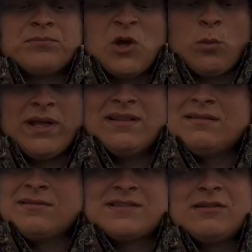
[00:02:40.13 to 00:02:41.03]
The
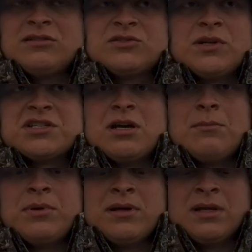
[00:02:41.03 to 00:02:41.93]
wind's still switching
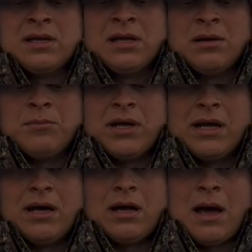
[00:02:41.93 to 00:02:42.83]
up, but
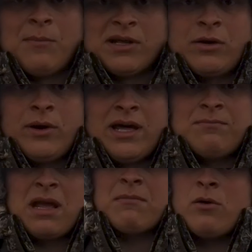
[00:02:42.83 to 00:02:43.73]
uh, I'm gonna go ahead
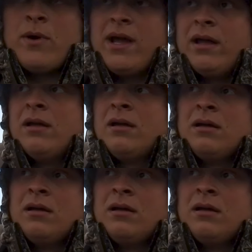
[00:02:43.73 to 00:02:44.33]
and make my way.